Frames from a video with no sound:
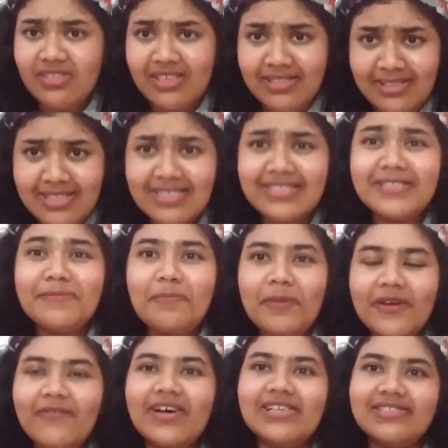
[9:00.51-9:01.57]
this
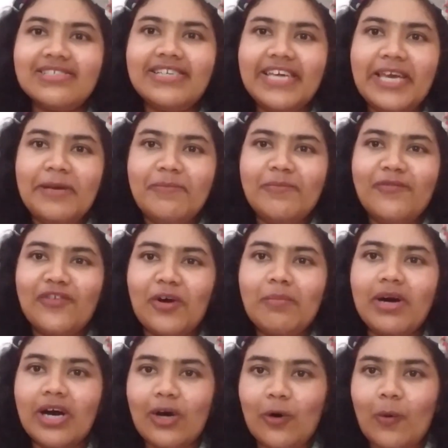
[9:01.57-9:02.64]
prevented him from
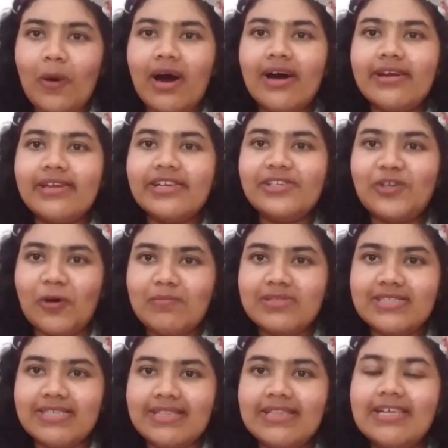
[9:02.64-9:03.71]
acquiring
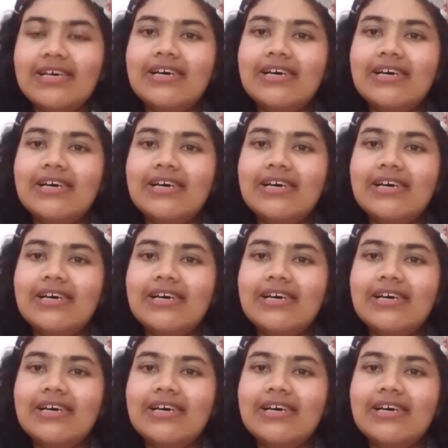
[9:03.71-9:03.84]
domicile